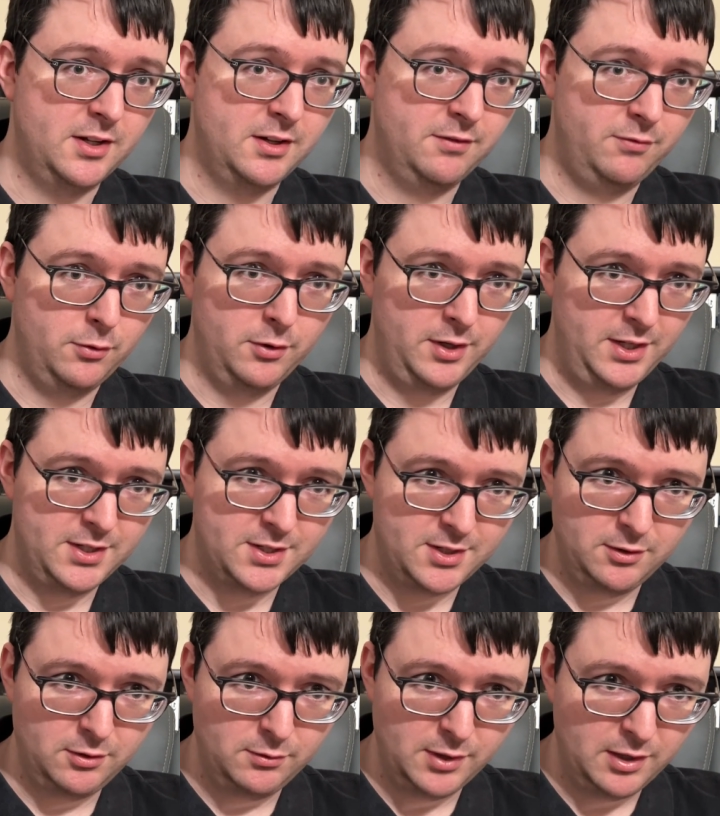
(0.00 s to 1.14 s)
Ford is
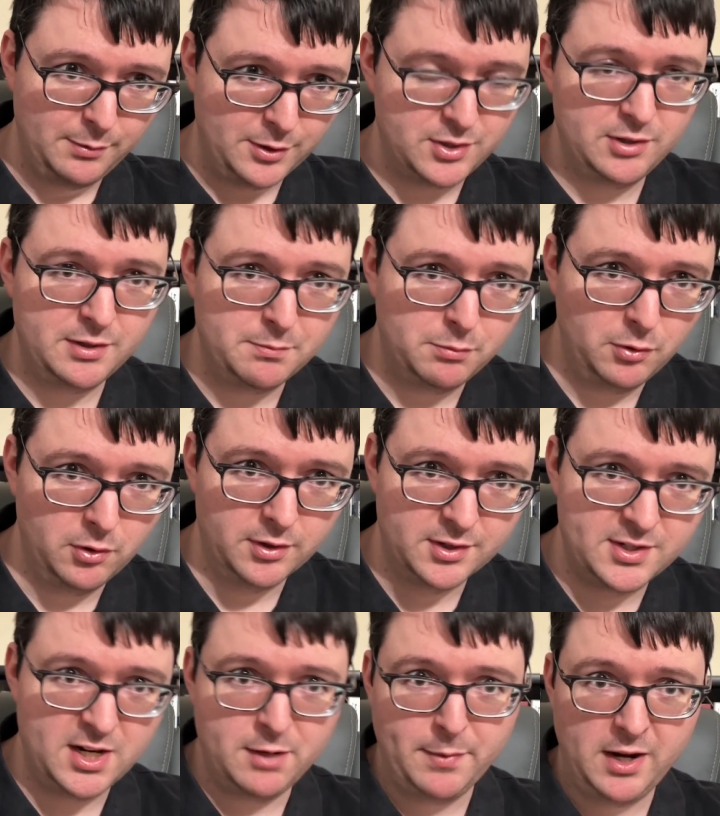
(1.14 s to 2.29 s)
still one of the most important
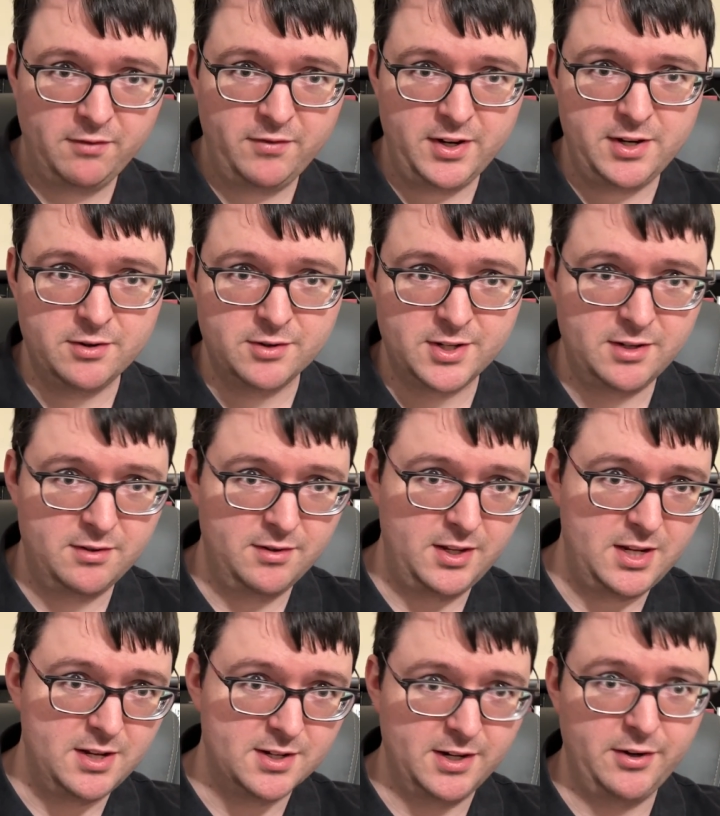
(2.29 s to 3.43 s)
cinematic figures in the
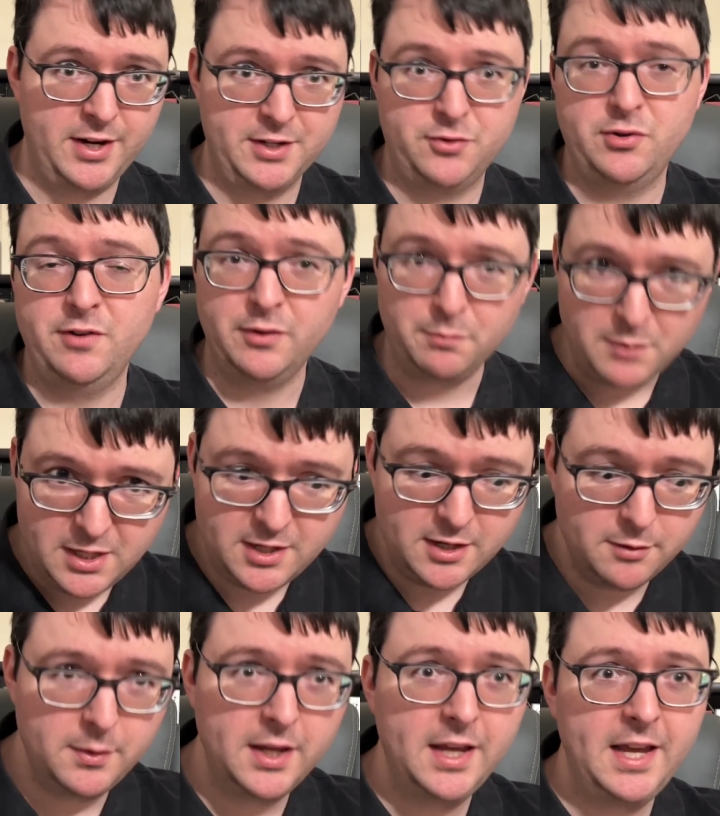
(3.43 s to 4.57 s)
entire history of the
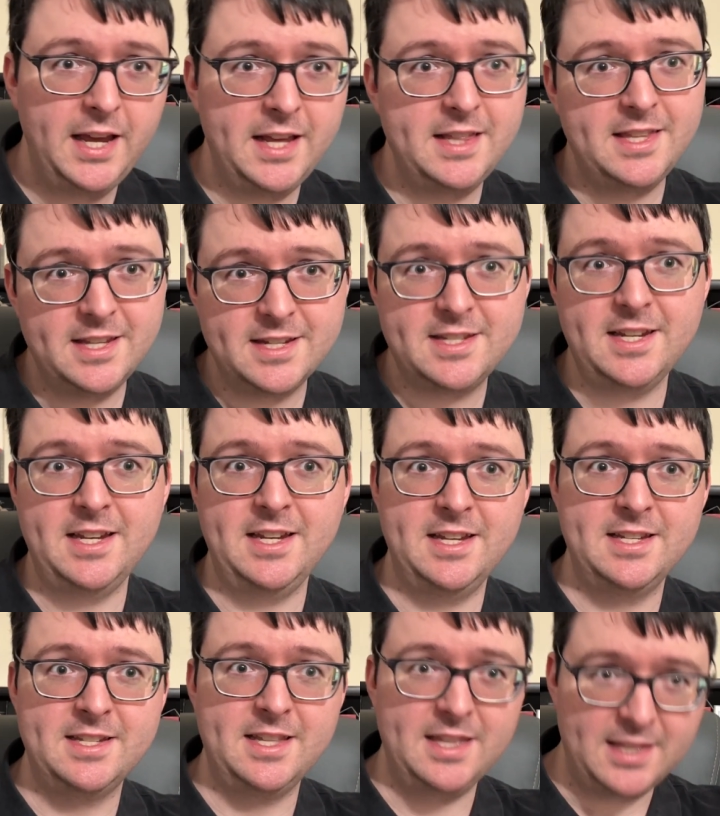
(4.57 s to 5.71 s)
medium, and this
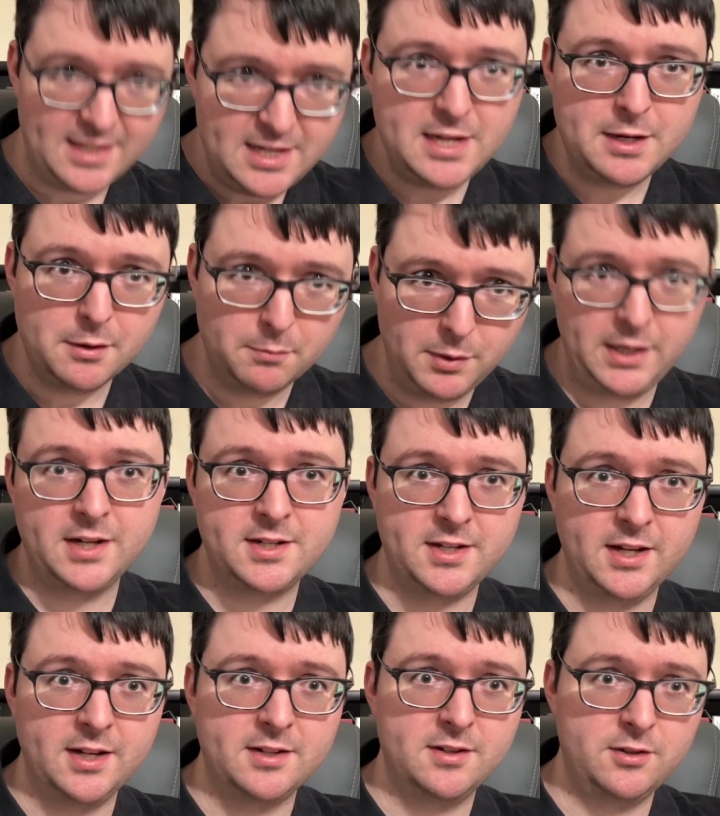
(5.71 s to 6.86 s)
is the box
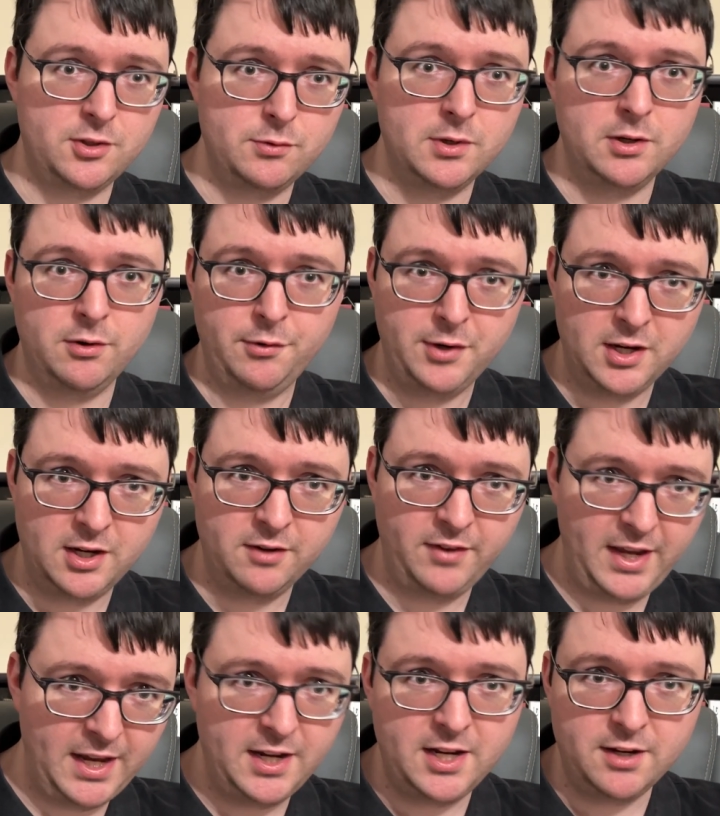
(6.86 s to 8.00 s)
set to own of
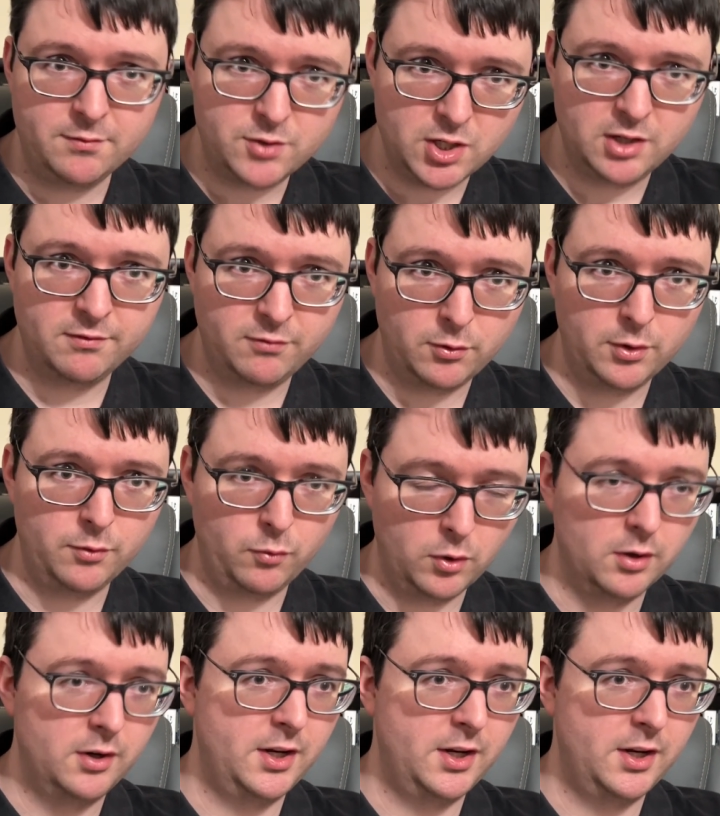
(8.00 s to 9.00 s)
any John Ford work.